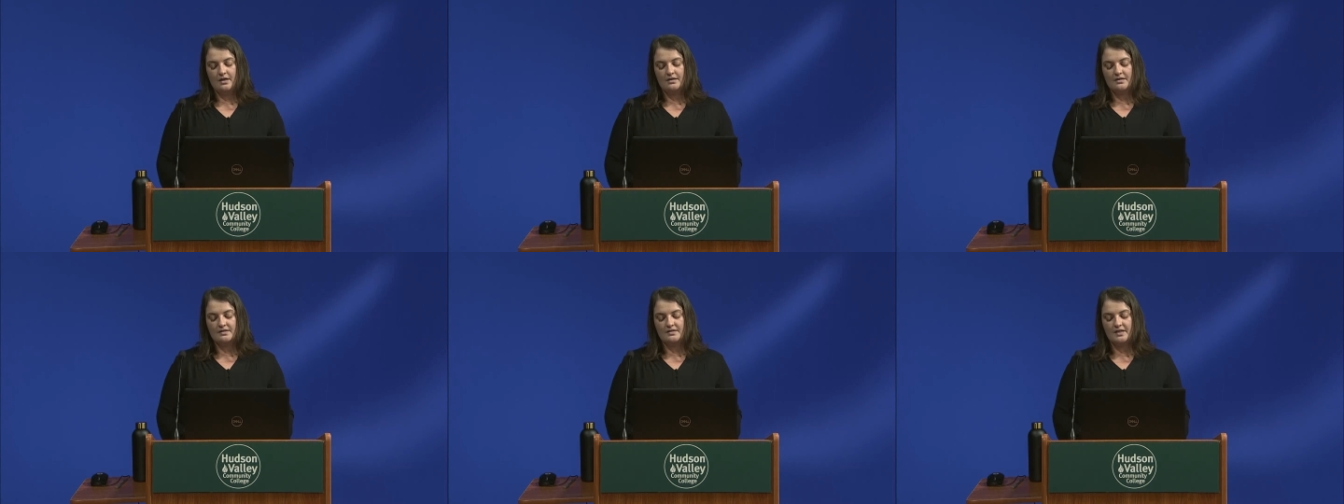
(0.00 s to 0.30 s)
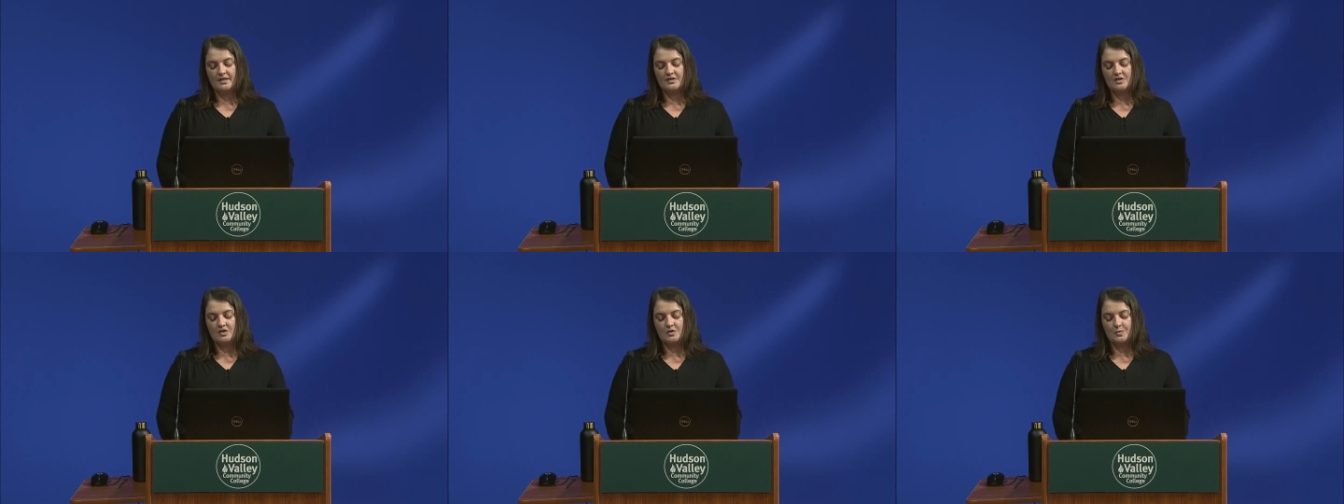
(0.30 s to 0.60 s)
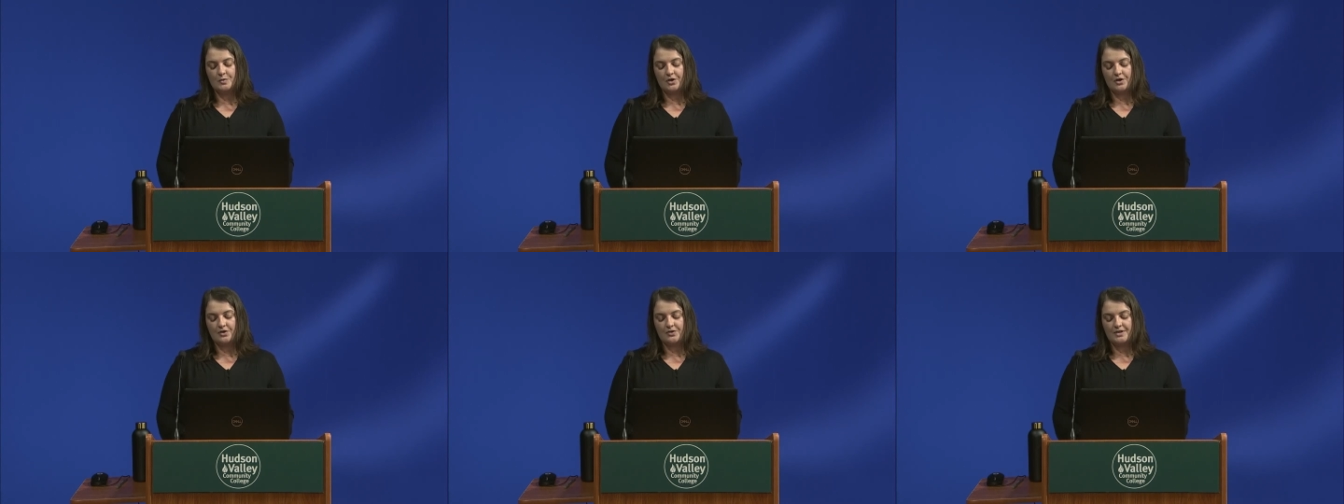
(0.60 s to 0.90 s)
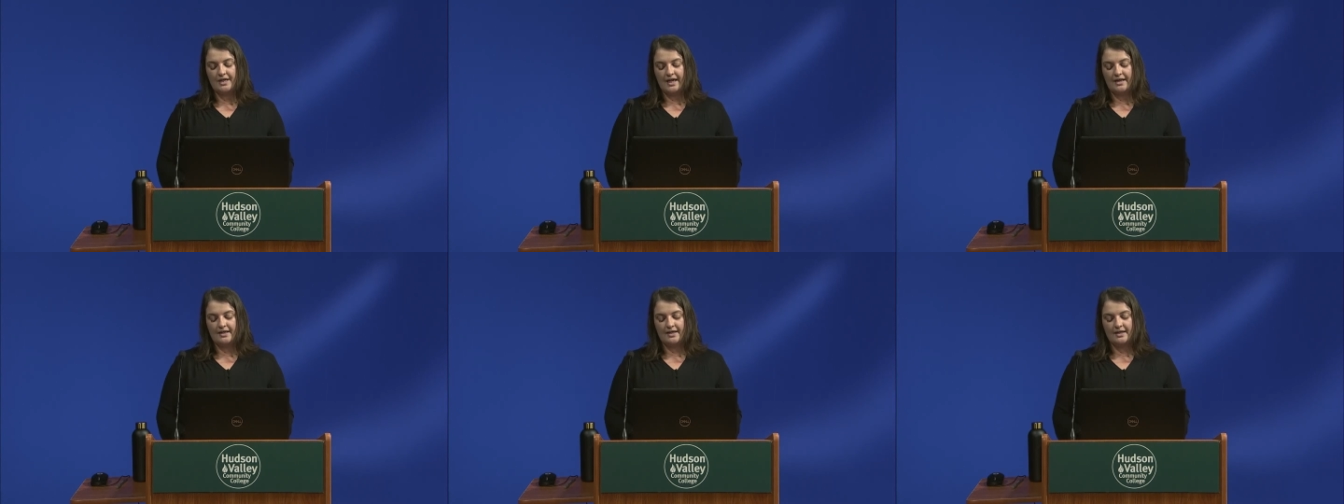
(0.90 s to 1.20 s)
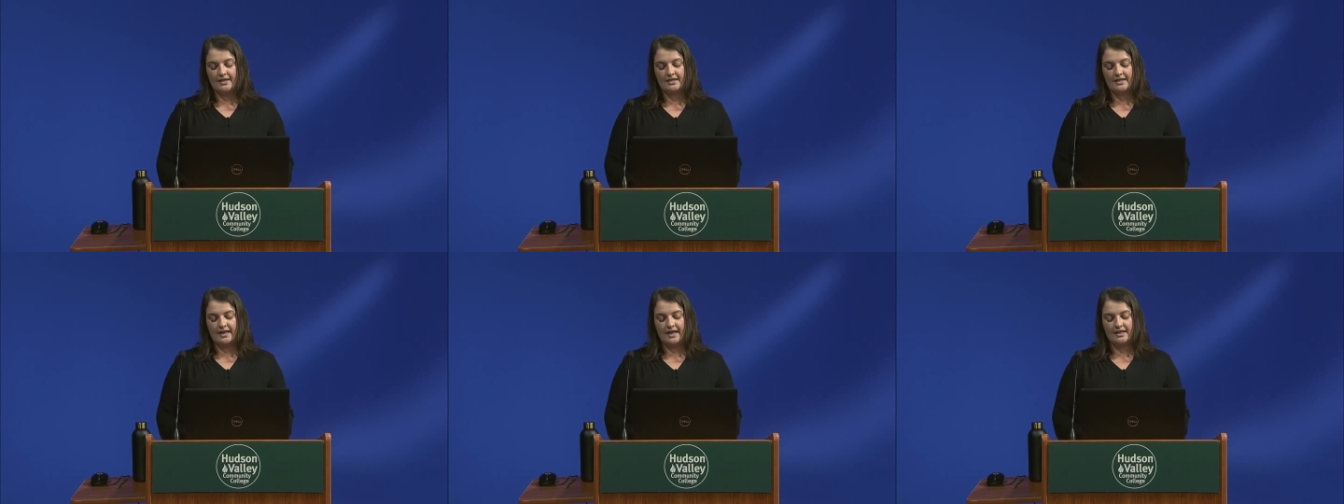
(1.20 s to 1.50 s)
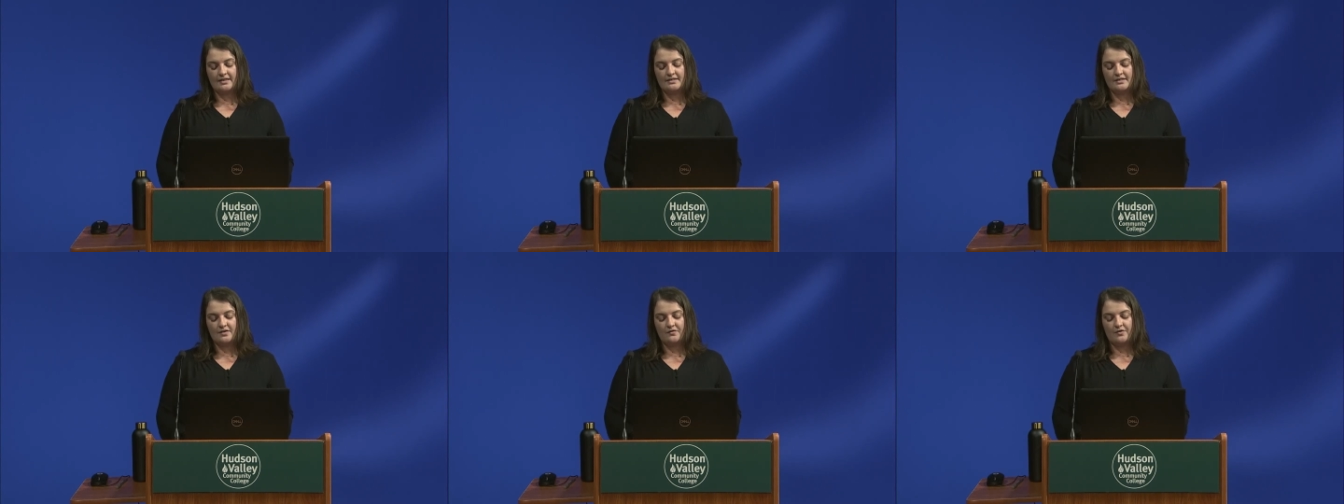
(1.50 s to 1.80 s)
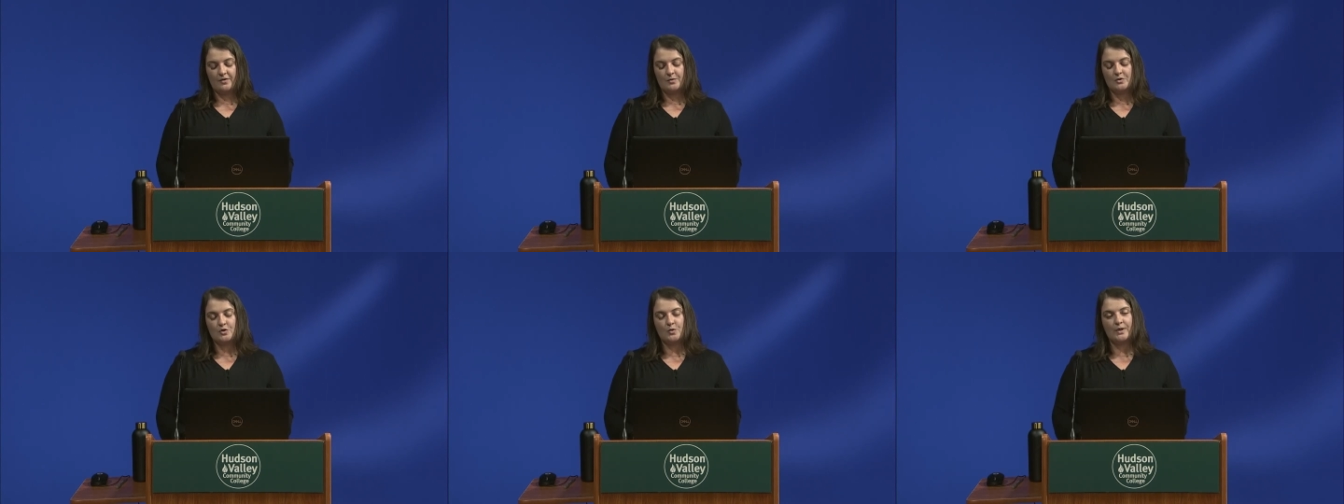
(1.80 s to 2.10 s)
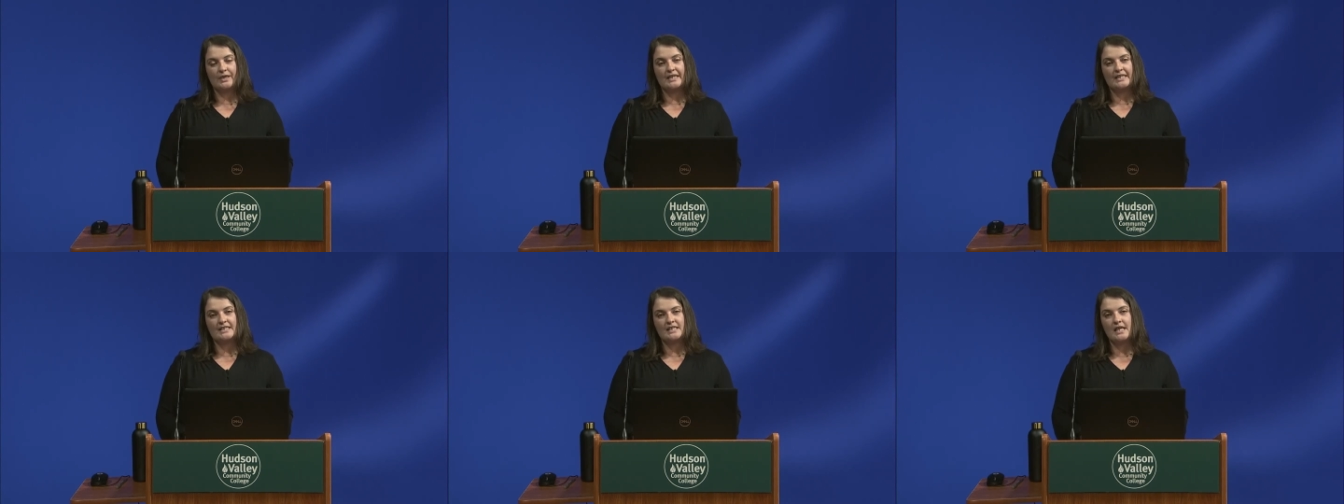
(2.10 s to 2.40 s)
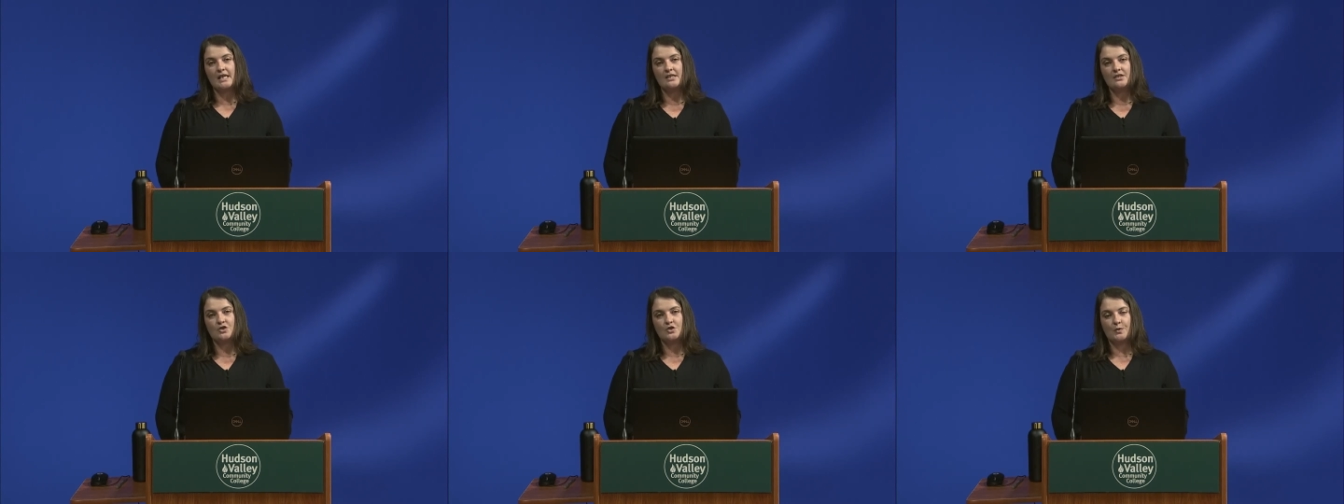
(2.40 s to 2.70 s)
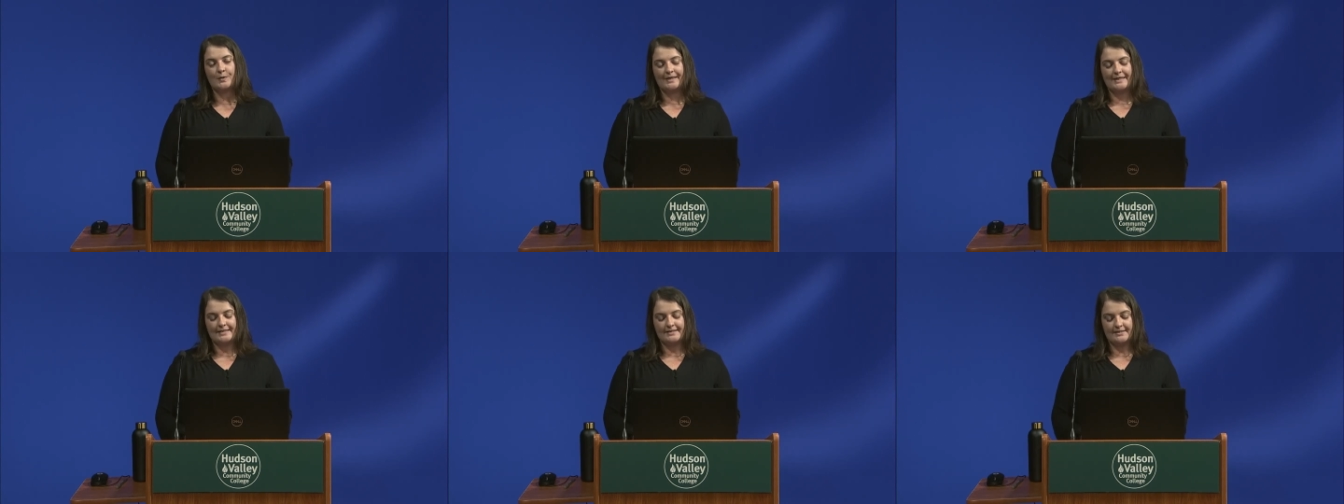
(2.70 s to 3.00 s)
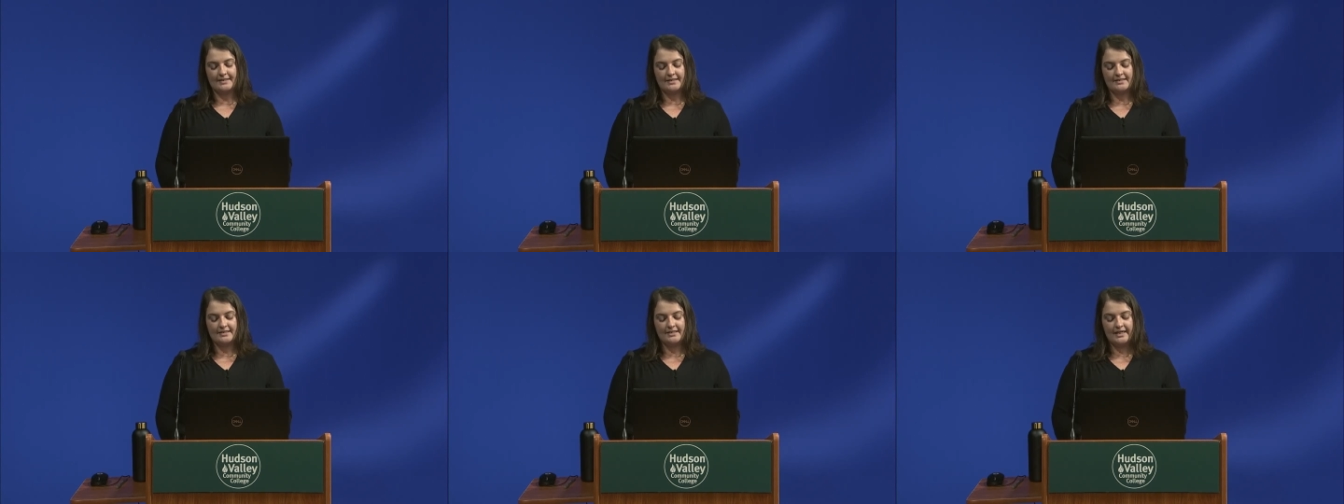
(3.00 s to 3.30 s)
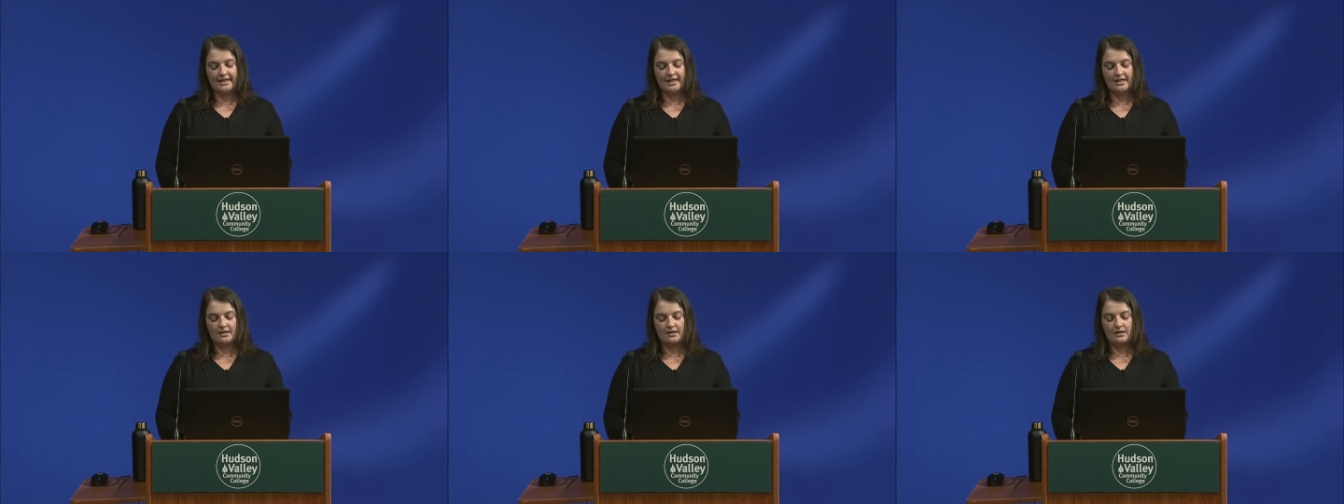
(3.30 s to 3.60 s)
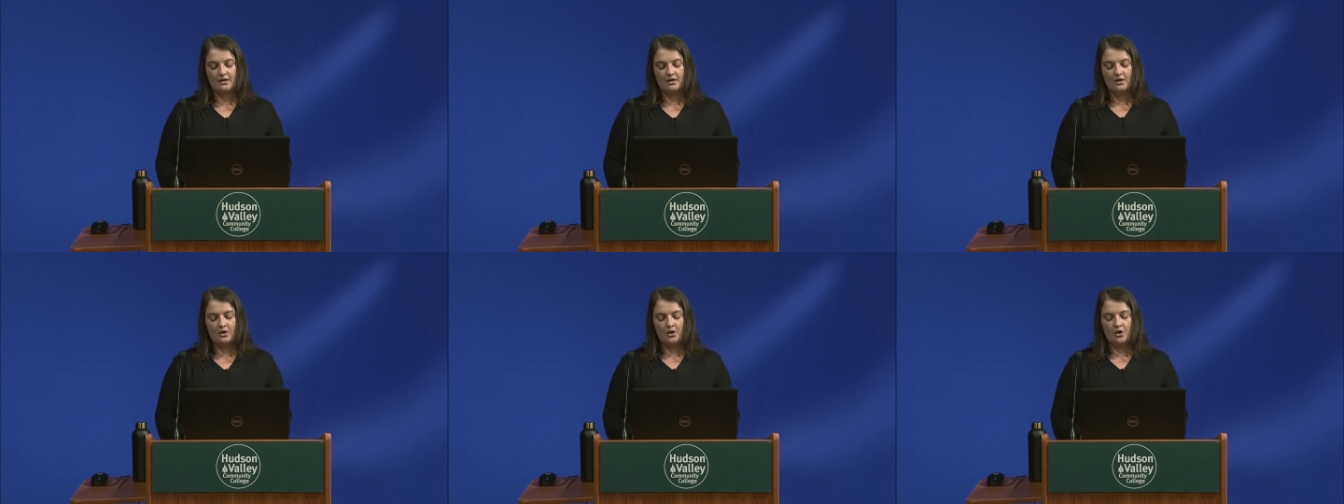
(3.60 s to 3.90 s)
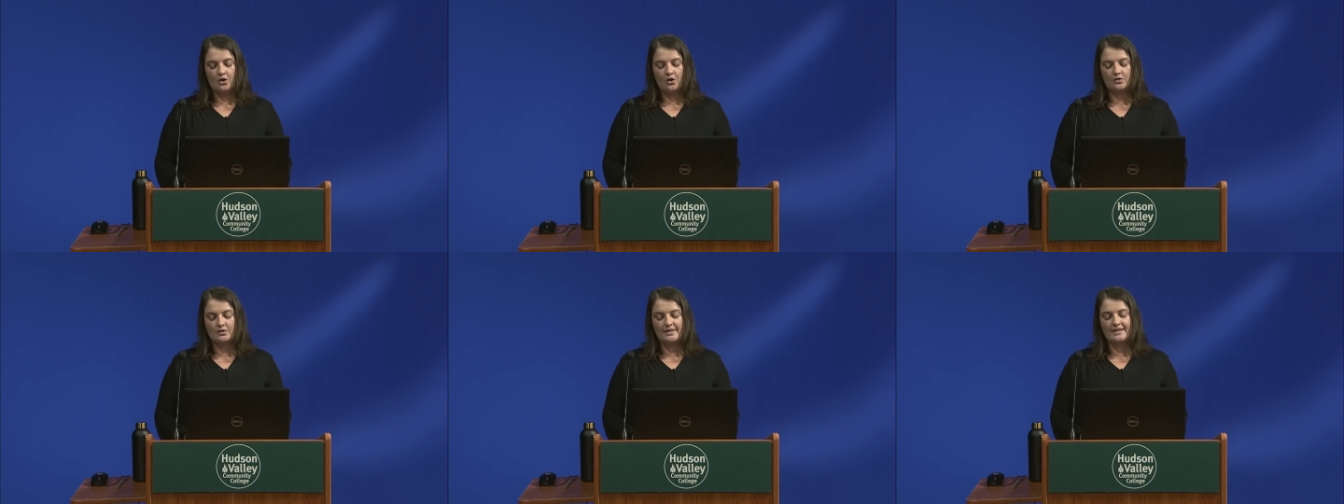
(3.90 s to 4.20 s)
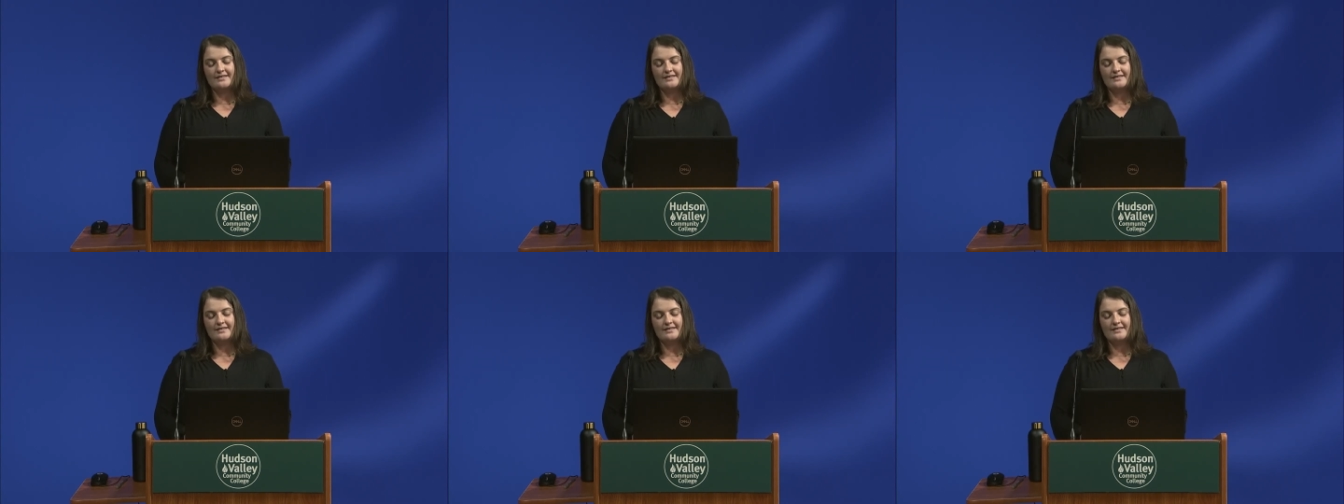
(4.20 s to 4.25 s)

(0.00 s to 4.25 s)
The Census Bureau data indicates that from 2010 to 2016, only